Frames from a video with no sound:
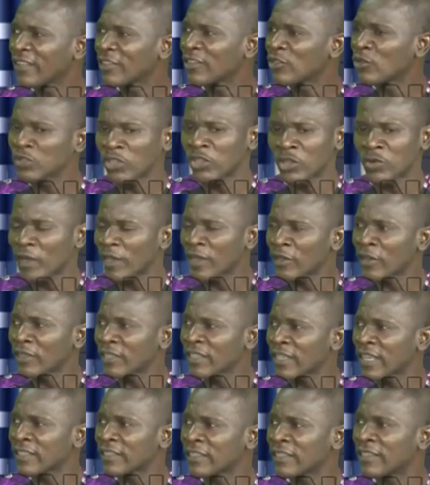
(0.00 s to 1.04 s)
So we're not
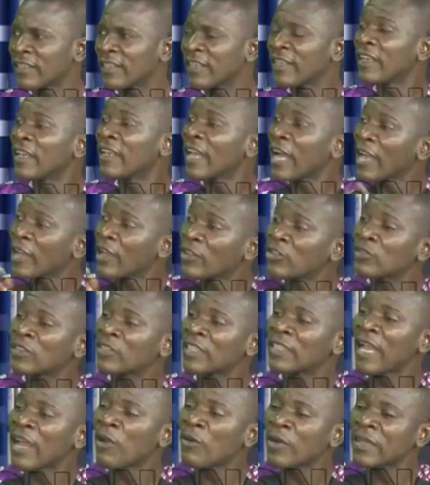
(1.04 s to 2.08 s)
testing. Uh, you see,
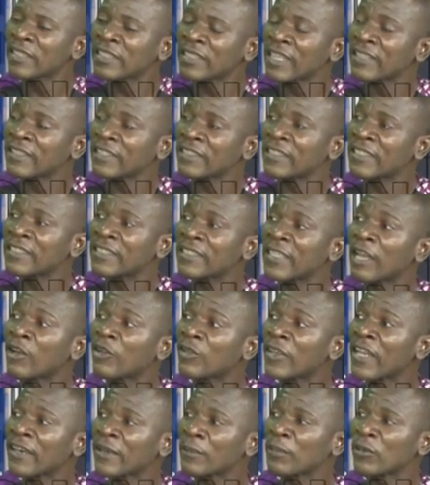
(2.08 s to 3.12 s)
our statistics are
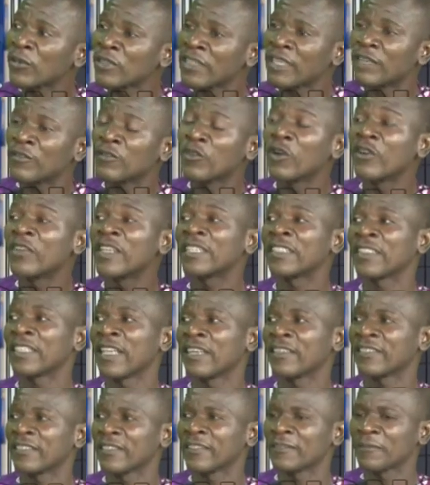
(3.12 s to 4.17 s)
underreported. For
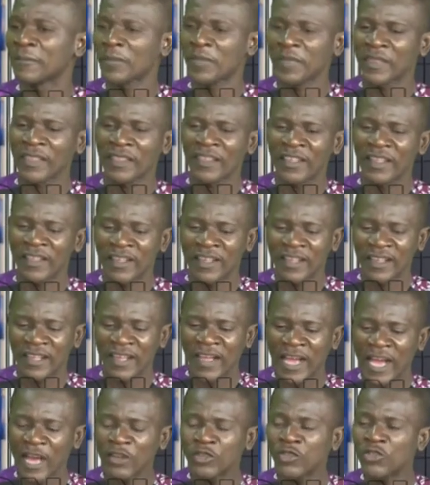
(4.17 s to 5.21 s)
instance,
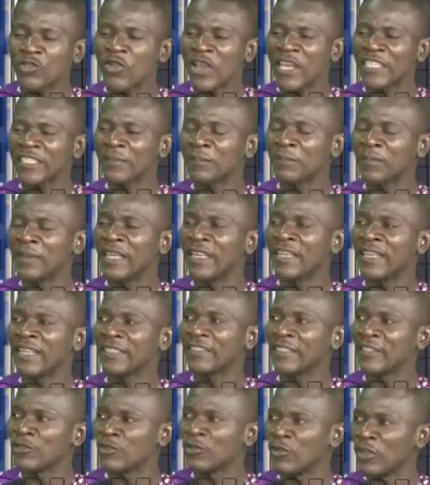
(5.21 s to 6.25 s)
how do you explain a
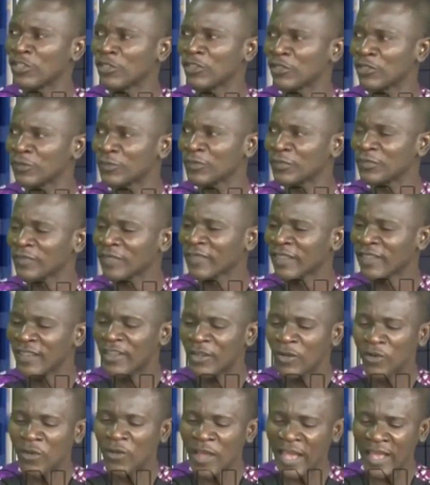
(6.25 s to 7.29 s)
situation
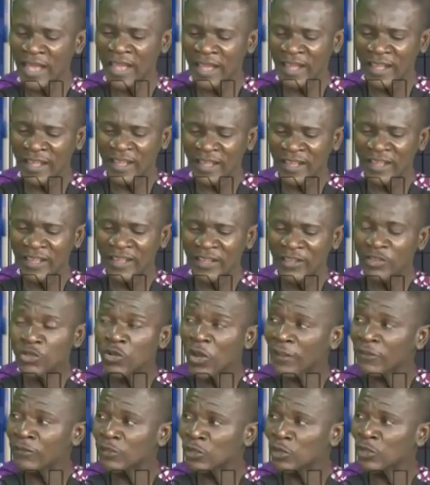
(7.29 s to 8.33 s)
where you
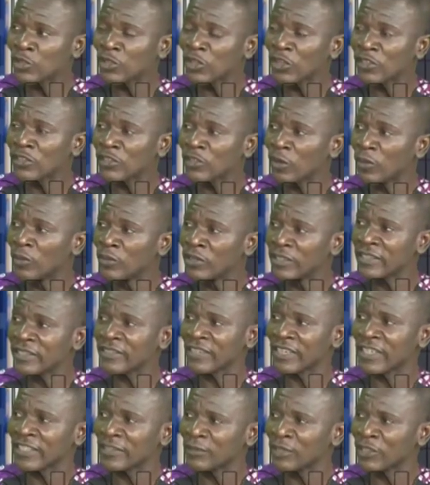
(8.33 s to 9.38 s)
have told us community
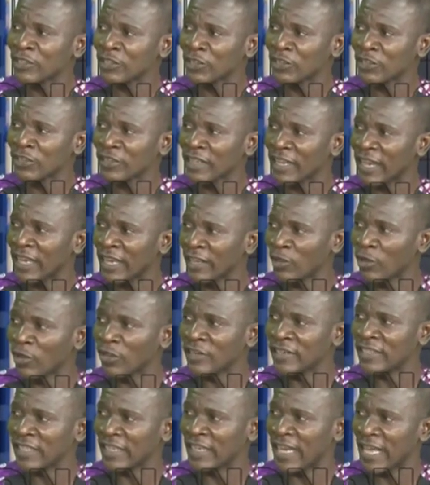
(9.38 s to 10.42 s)
transmission and all
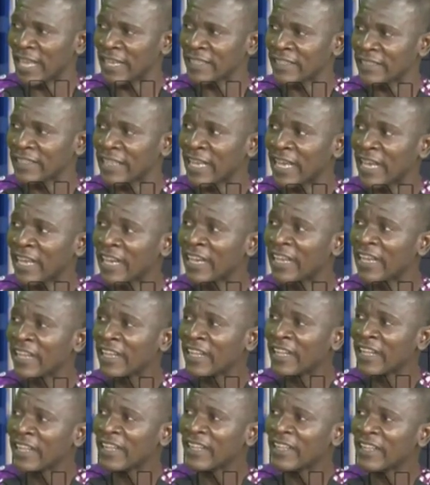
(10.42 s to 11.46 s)
the likes. You mean in
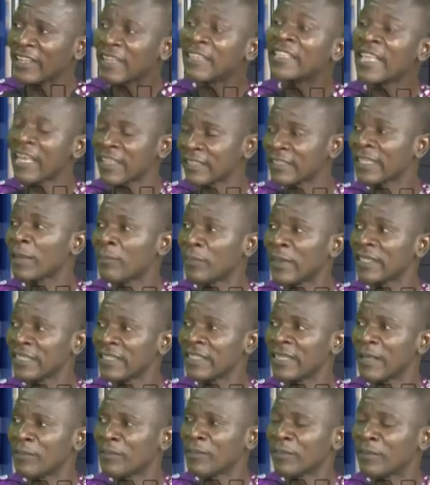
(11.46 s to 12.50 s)
a State? Yes, I'm painting
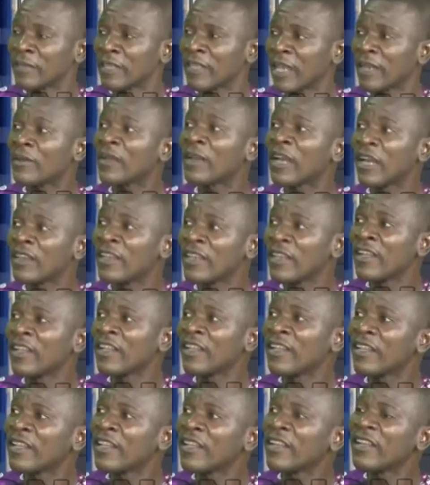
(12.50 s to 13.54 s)
a Underreported in a
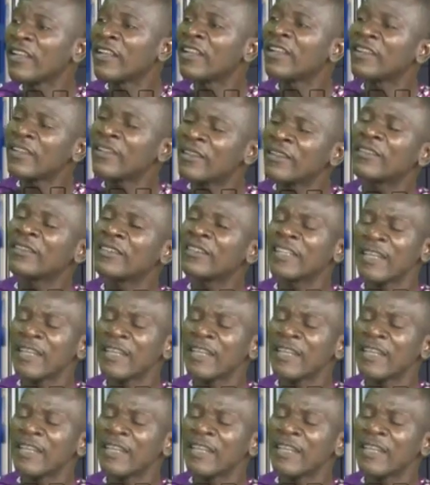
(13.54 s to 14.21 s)
dose States?